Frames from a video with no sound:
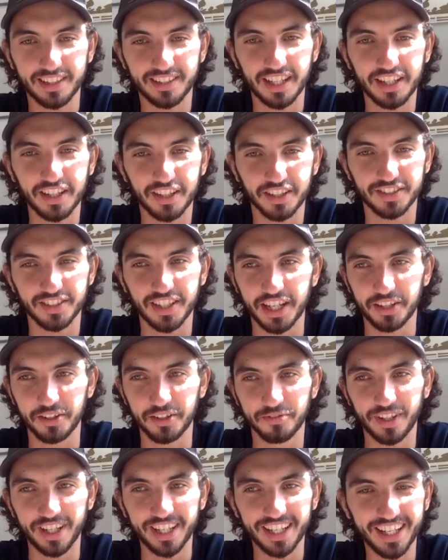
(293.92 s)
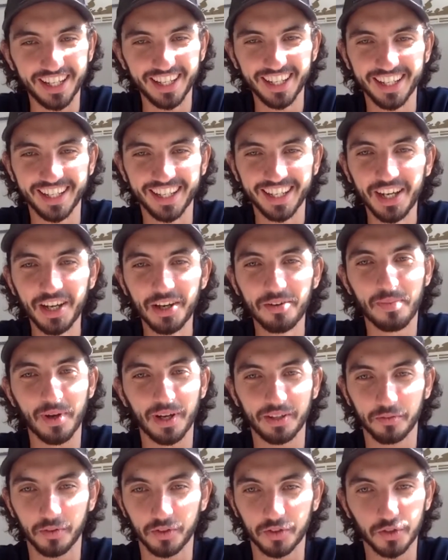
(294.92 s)
spectator side of it,
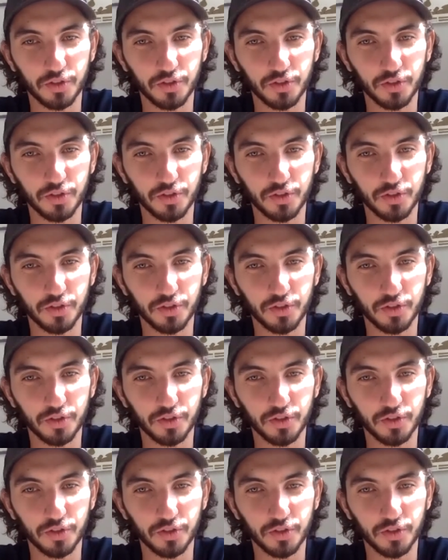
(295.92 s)
but as soon